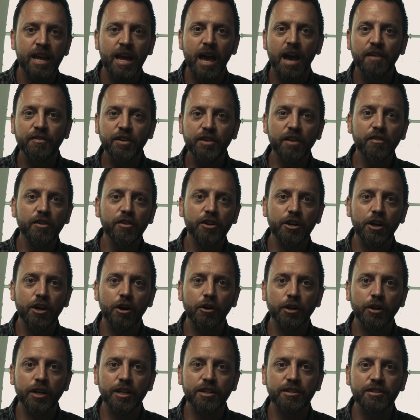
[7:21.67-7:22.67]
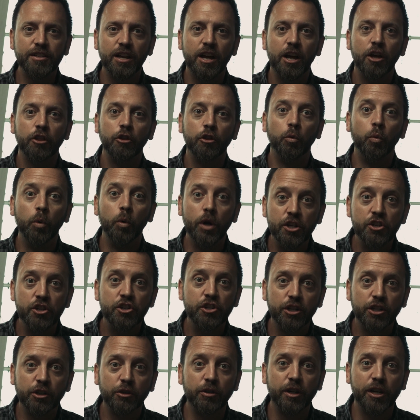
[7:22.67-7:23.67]
Have you ever noticed the
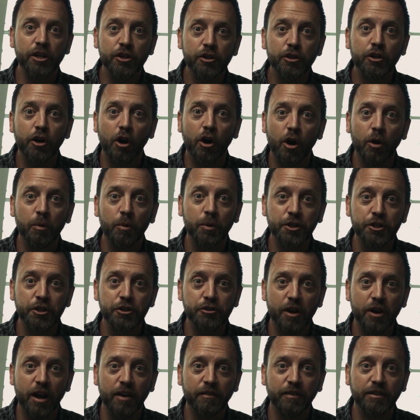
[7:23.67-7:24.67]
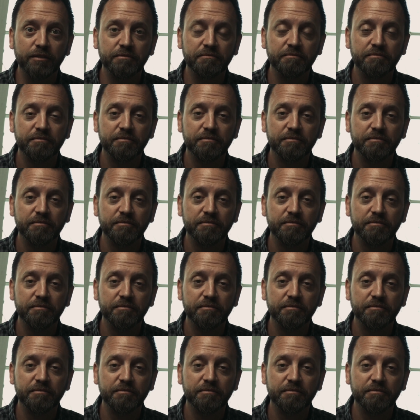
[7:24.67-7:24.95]
windshield in your car when you're driving?